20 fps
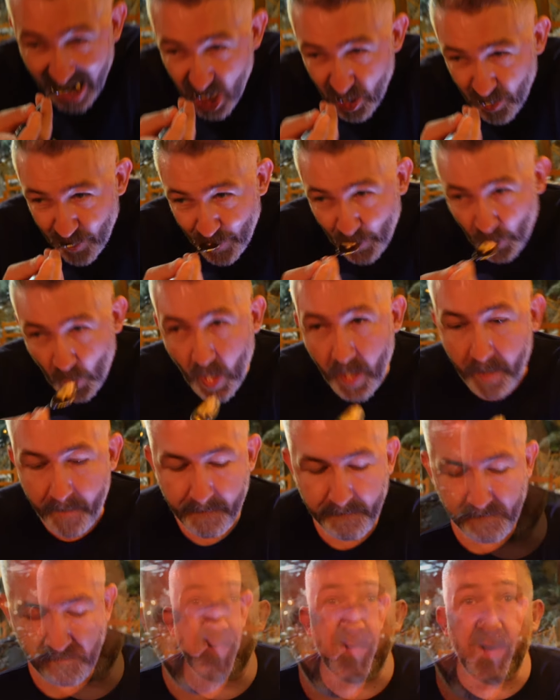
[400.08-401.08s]
Um, it
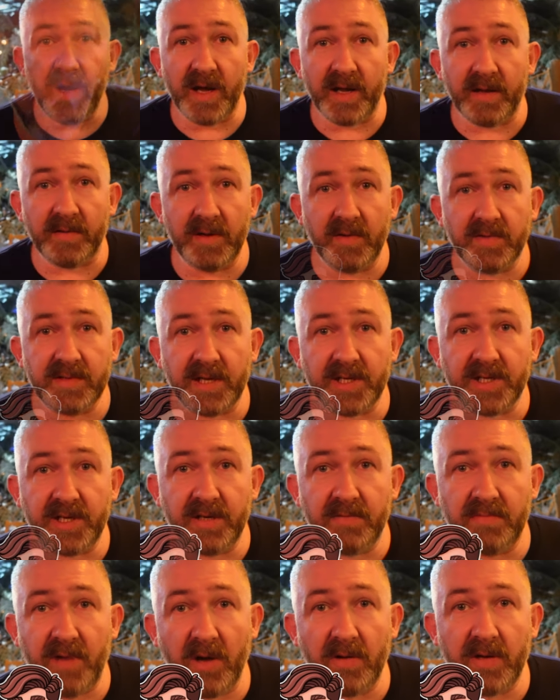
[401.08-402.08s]
was all right. It was
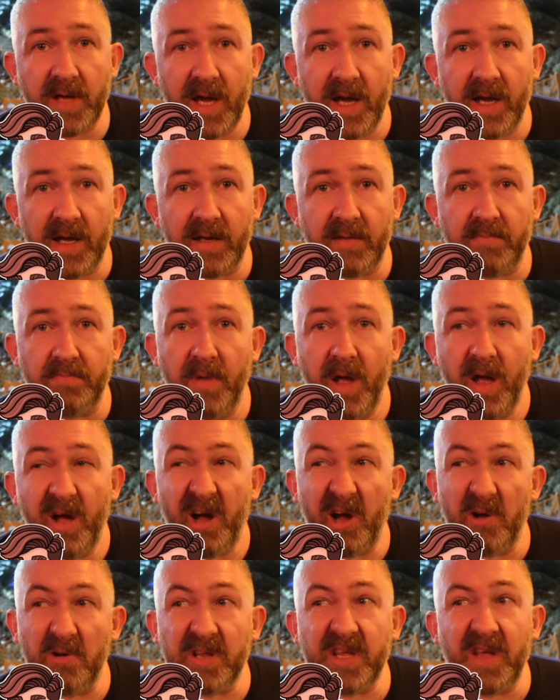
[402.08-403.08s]
actually okay.
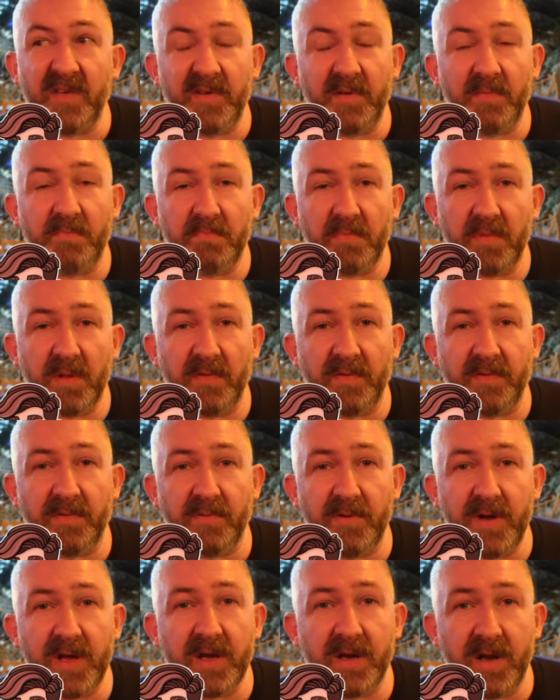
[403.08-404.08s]
I would give it
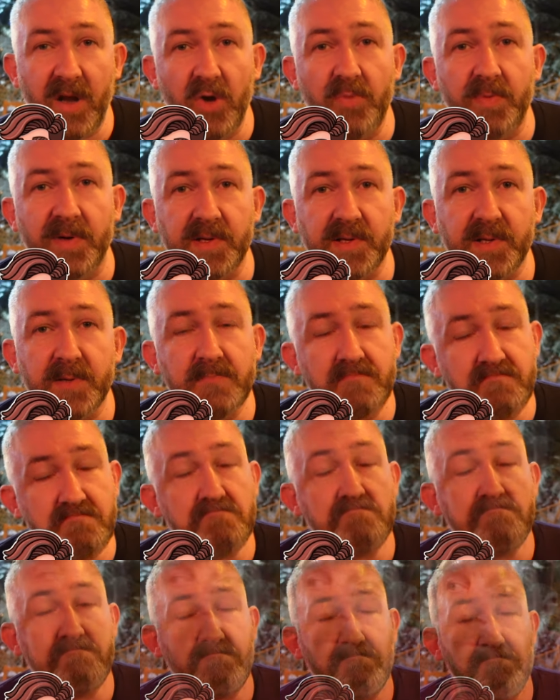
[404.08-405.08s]
three Kenobis.
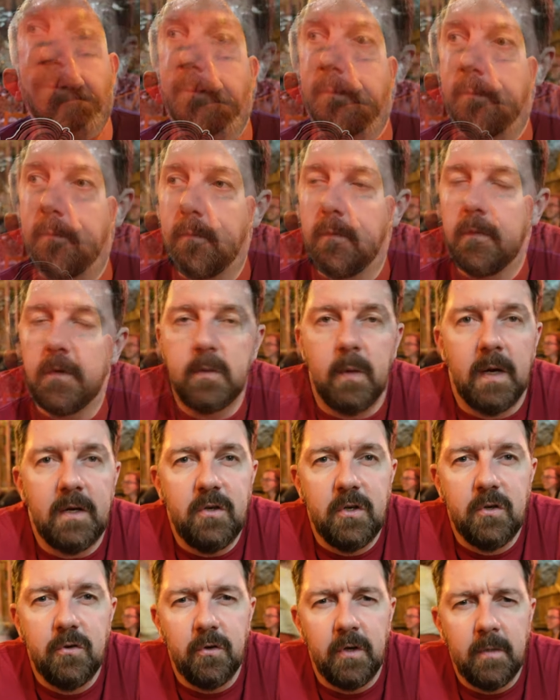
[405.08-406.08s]
So I
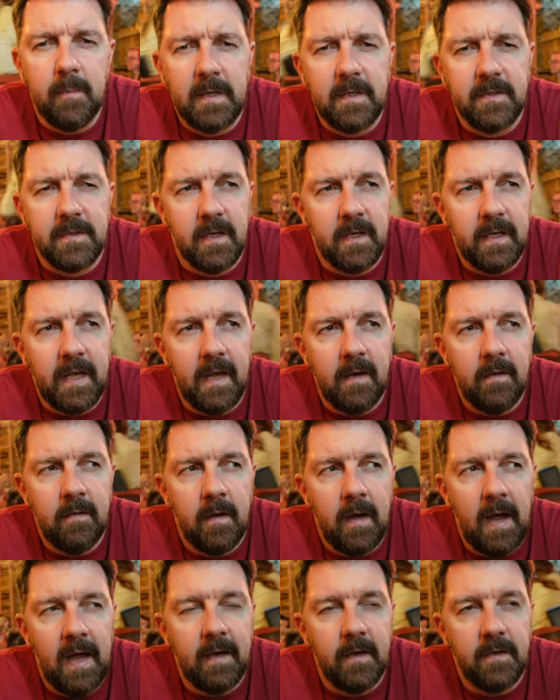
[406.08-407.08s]
actually enjoyed my dessert again. I had